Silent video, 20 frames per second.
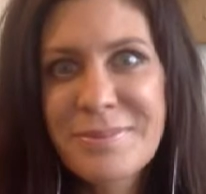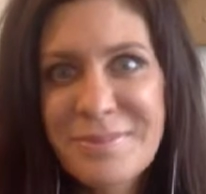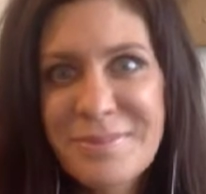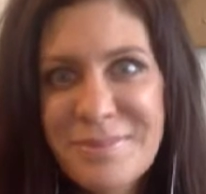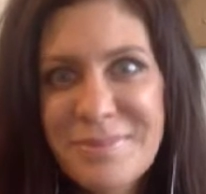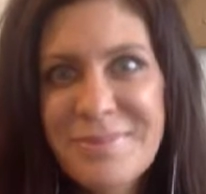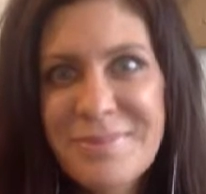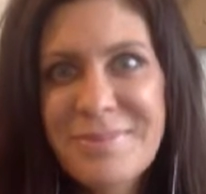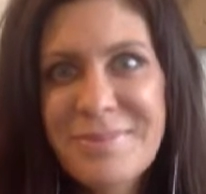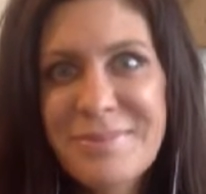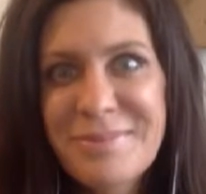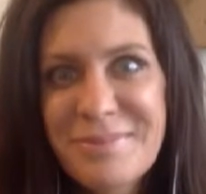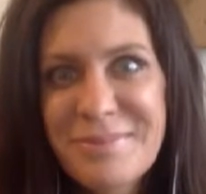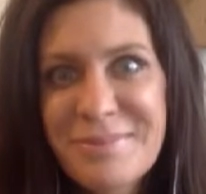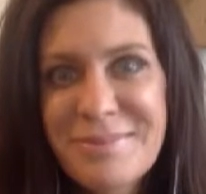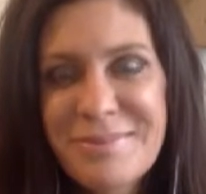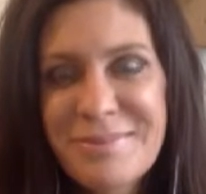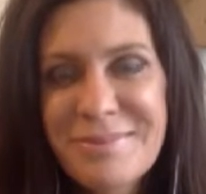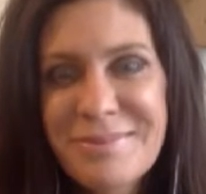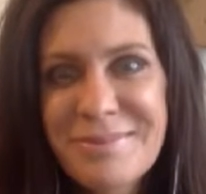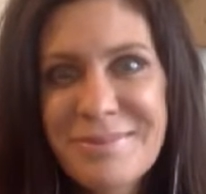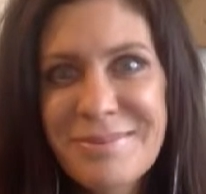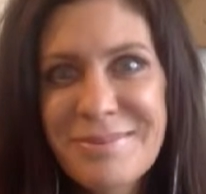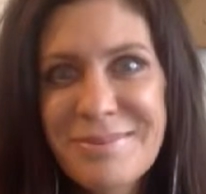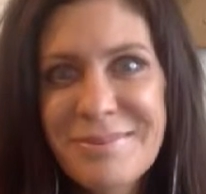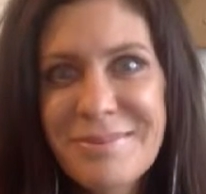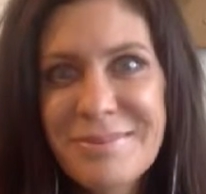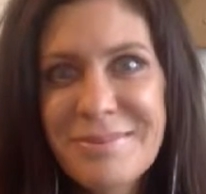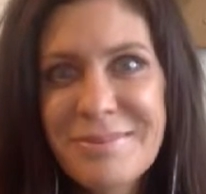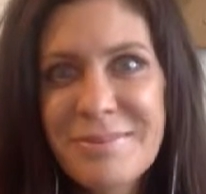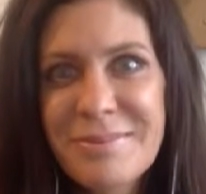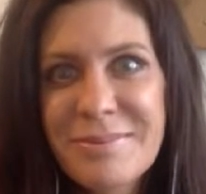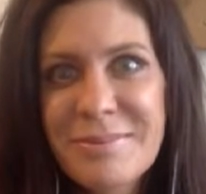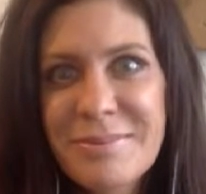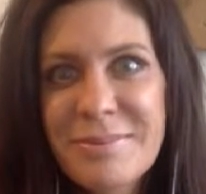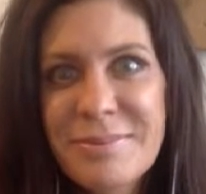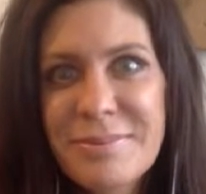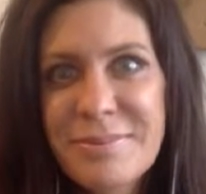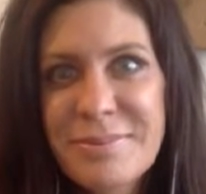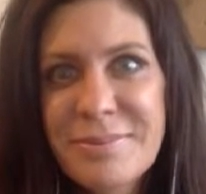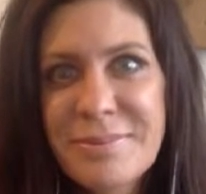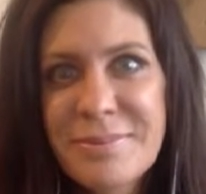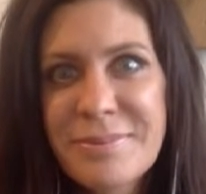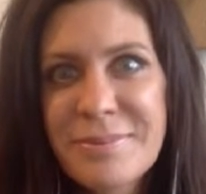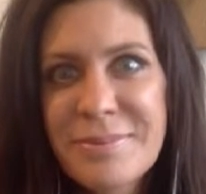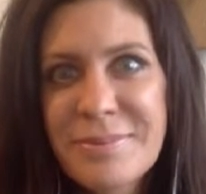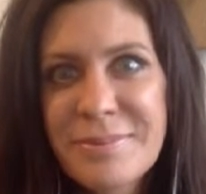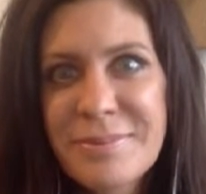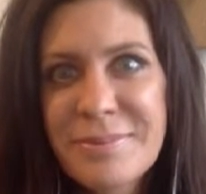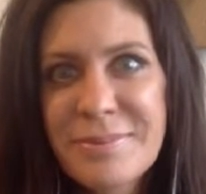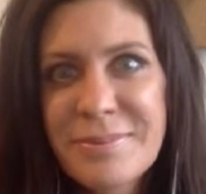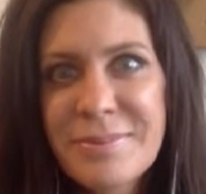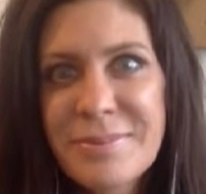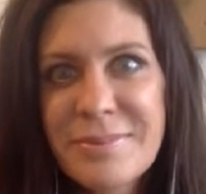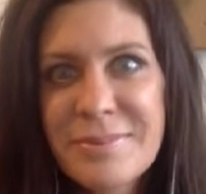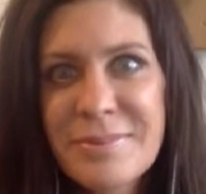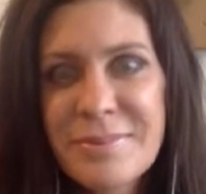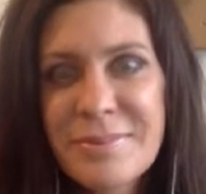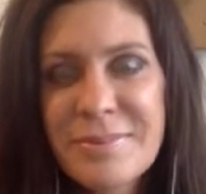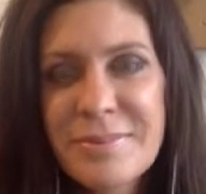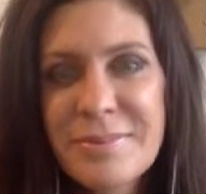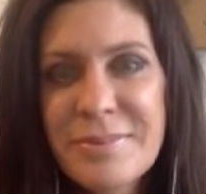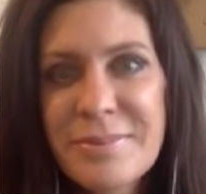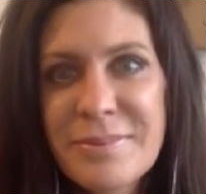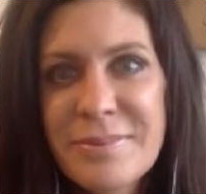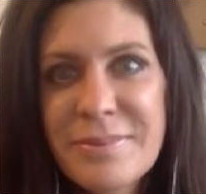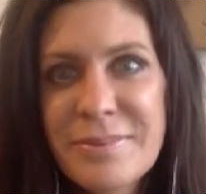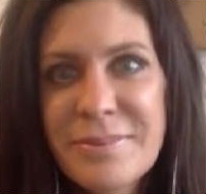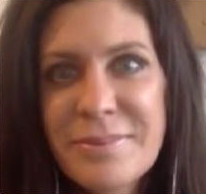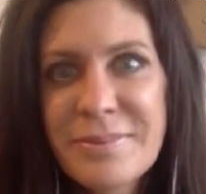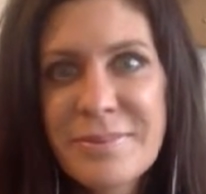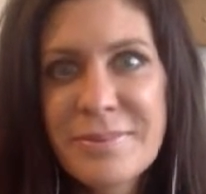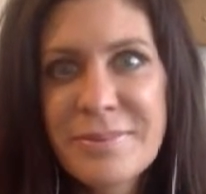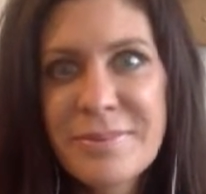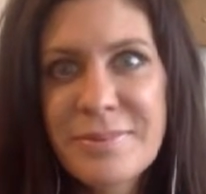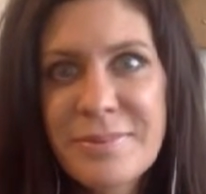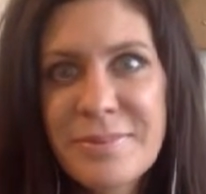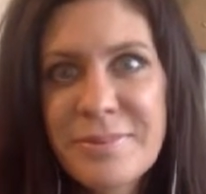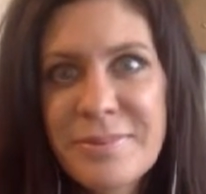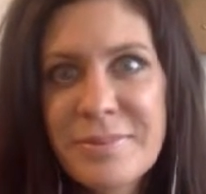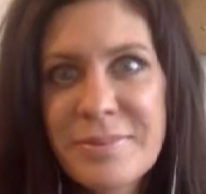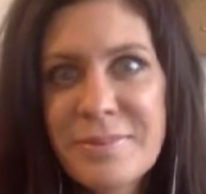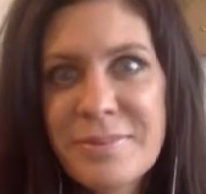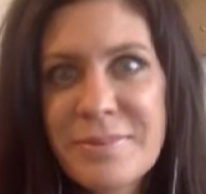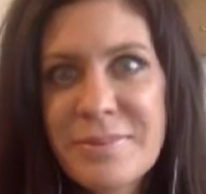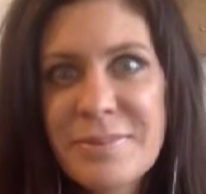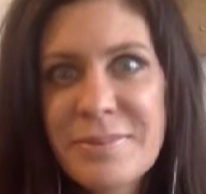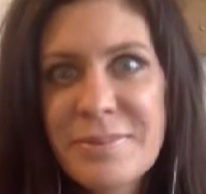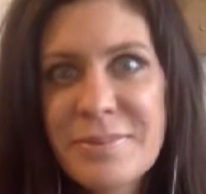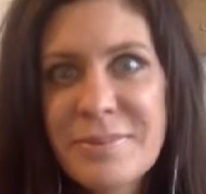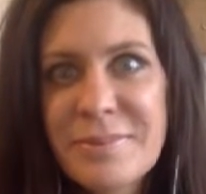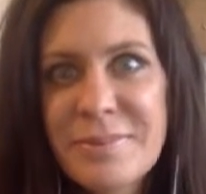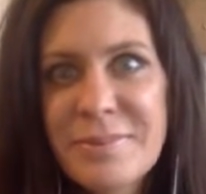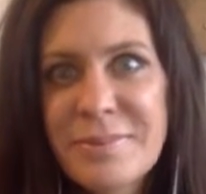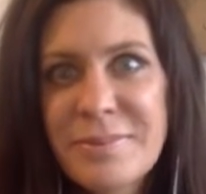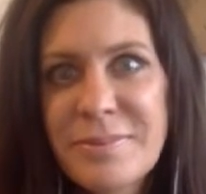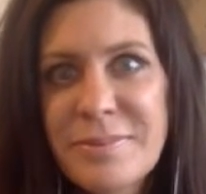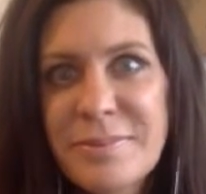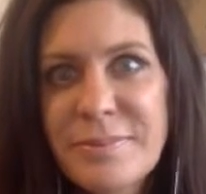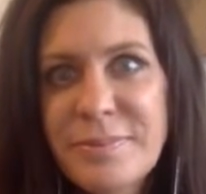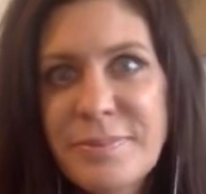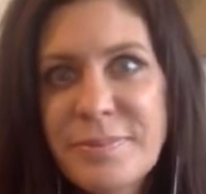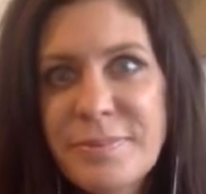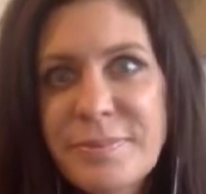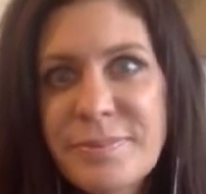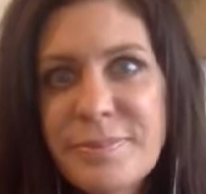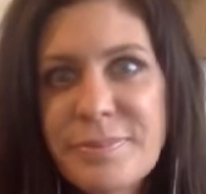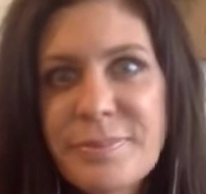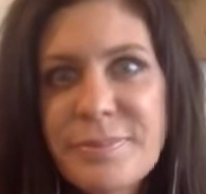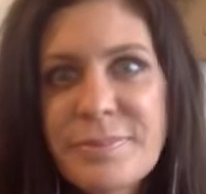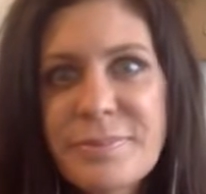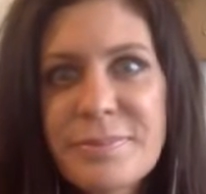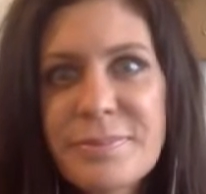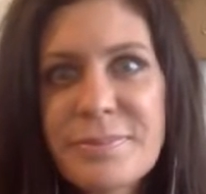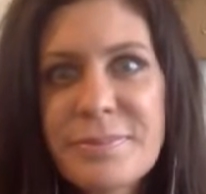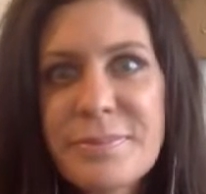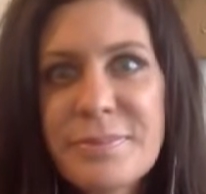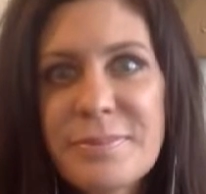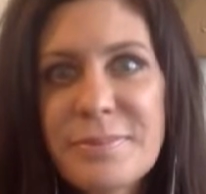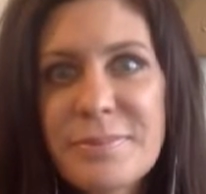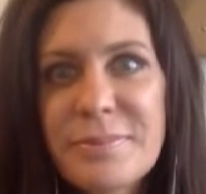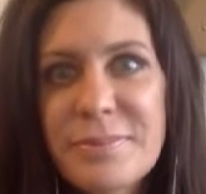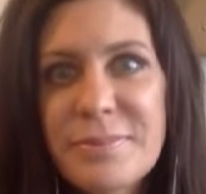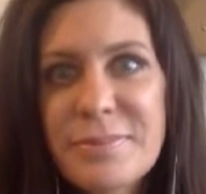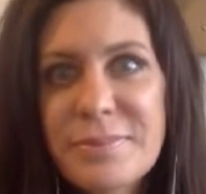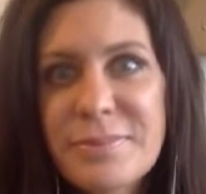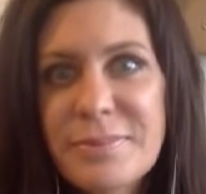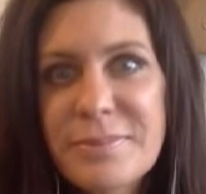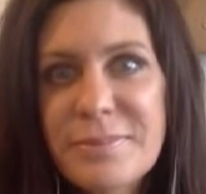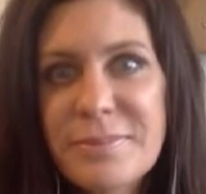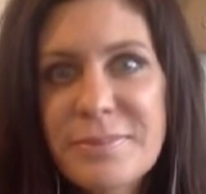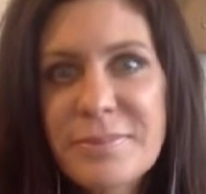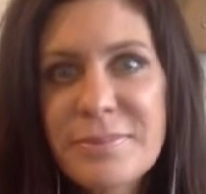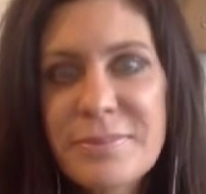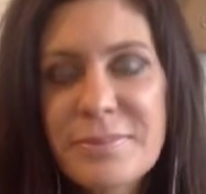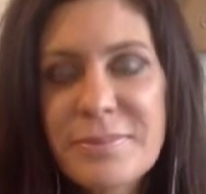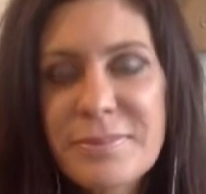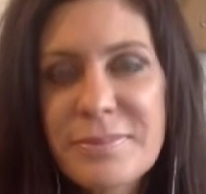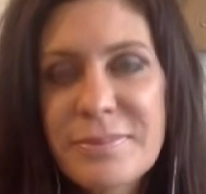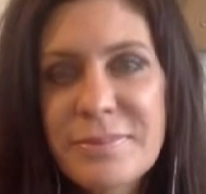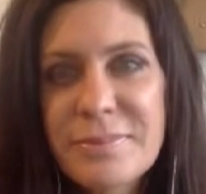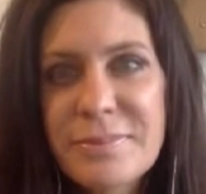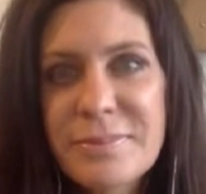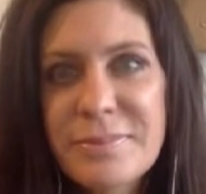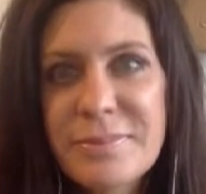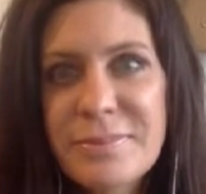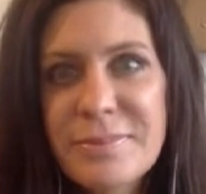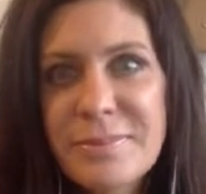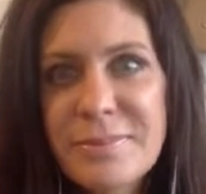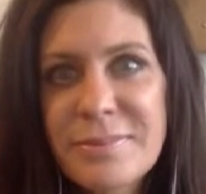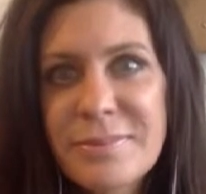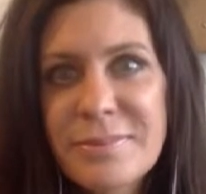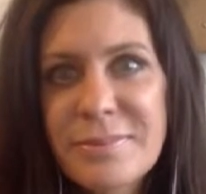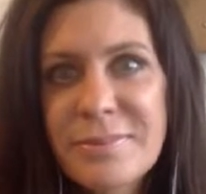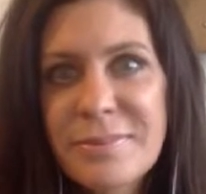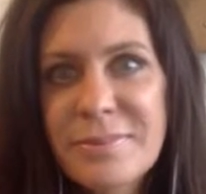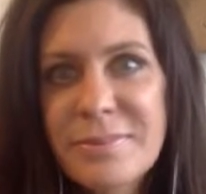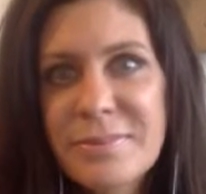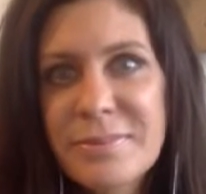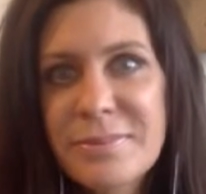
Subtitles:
This person isn't speaking.